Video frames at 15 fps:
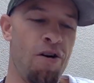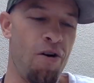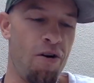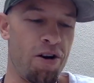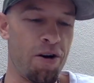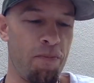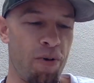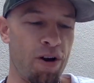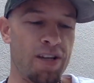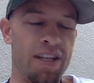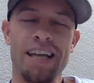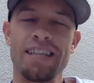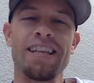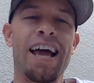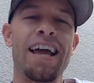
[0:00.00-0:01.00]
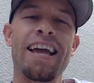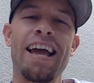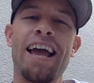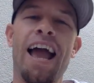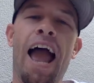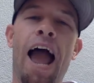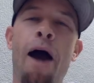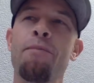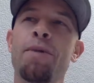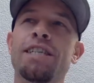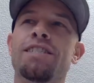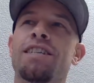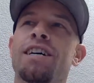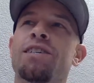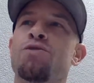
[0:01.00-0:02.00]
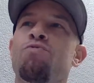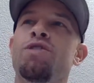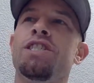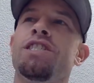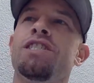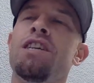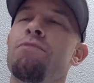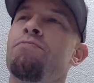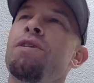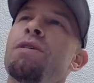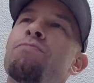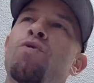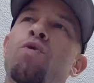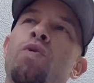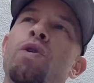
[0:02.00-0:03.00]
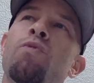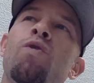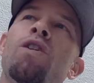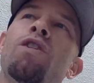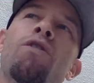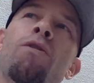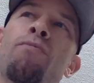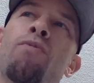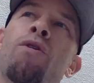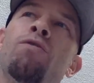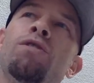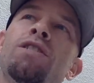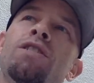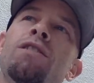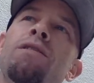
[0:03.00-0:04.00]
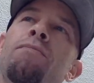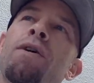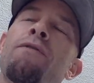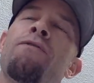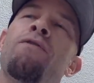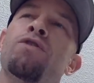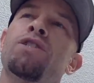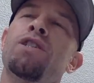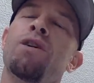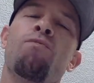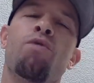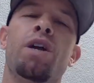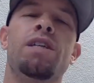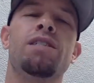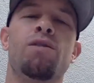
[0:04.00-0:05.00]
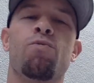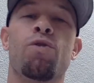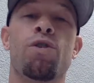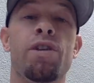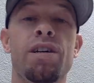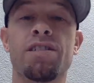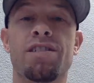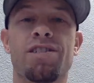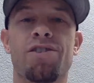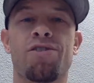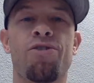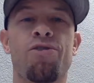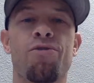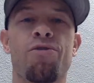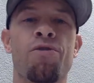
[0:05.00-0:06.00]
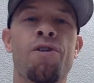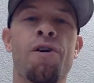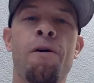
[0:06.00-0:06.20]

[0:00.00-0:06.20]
on a how many times do we see people and we want to approach them, but for some reason we're insecure,